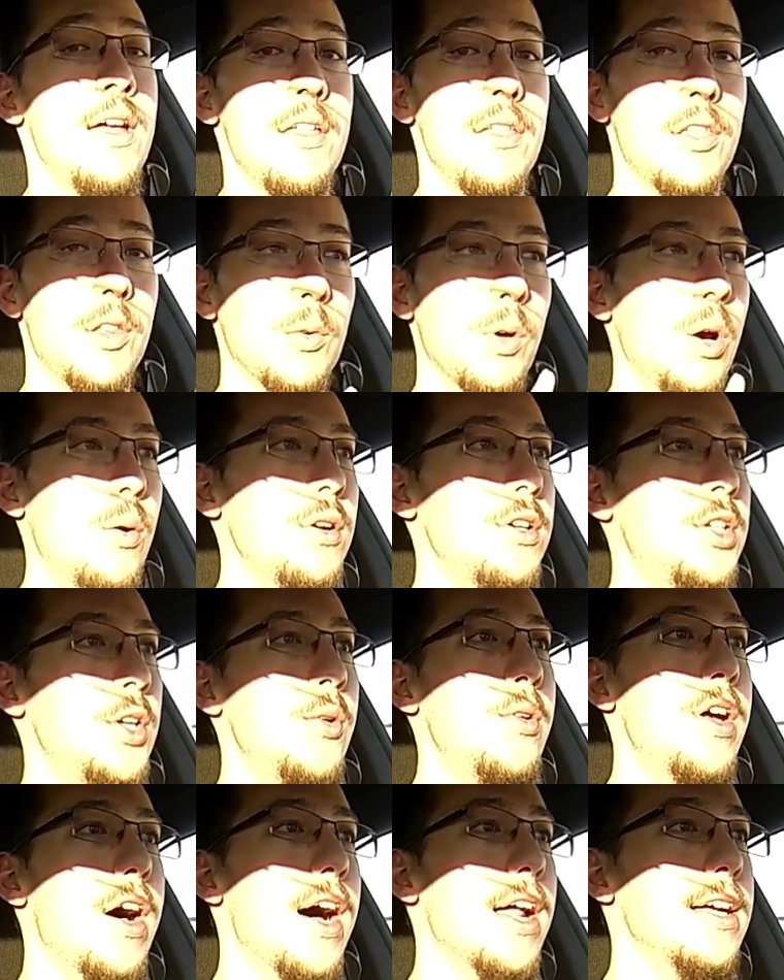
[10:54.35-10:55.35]
Throw a
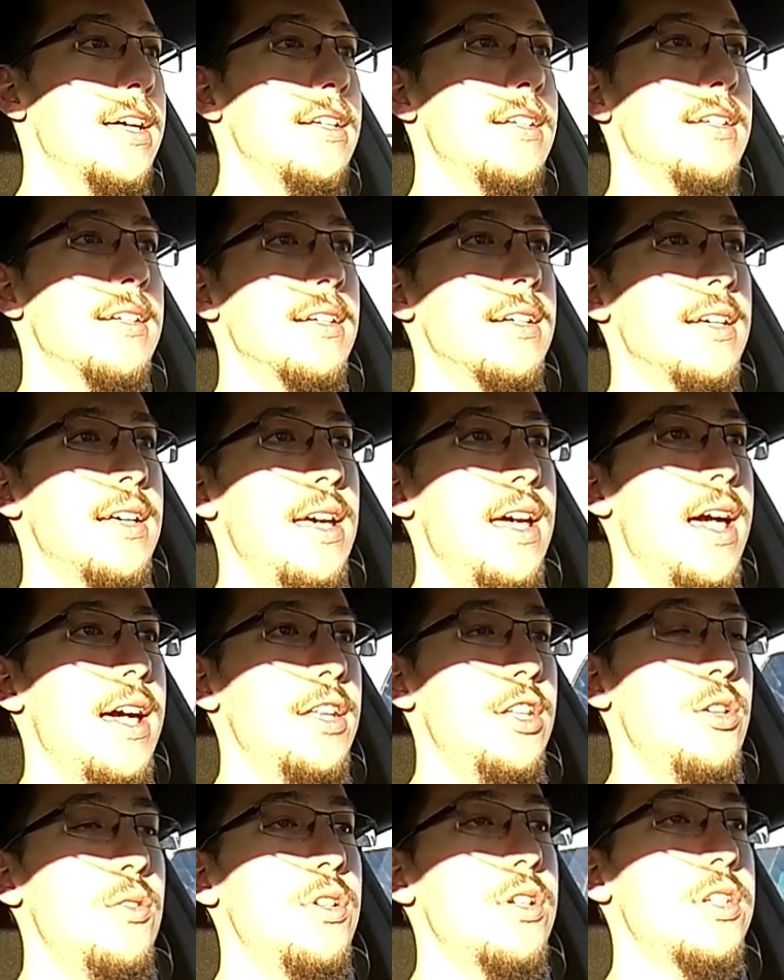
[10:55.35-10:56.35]
tune on it
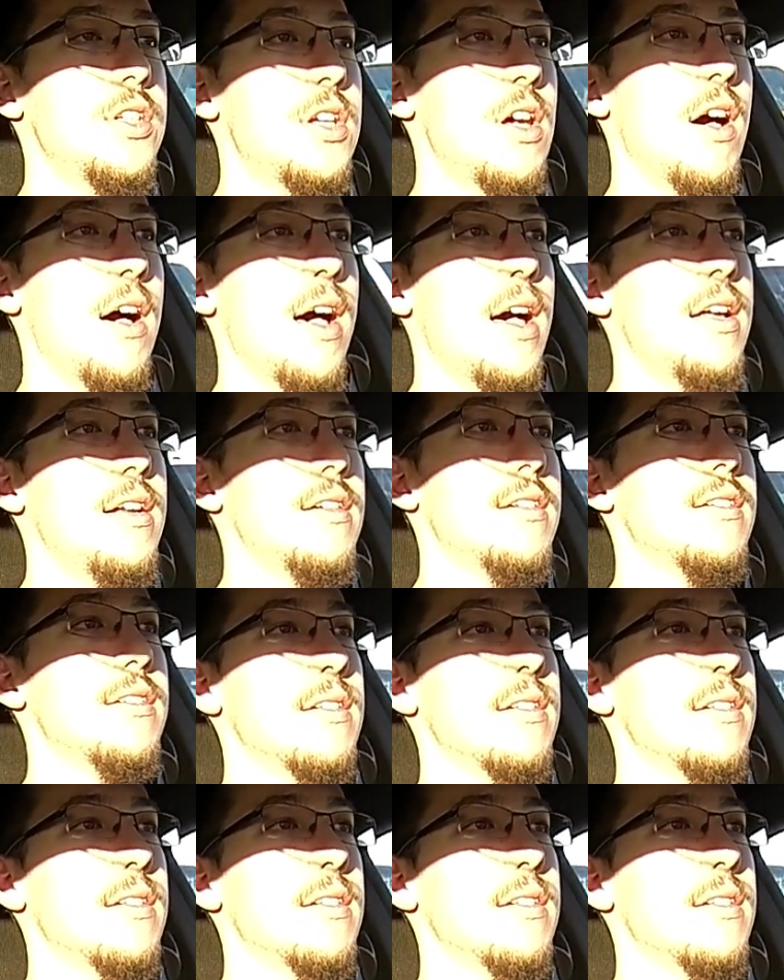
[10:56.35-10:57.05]
and you just got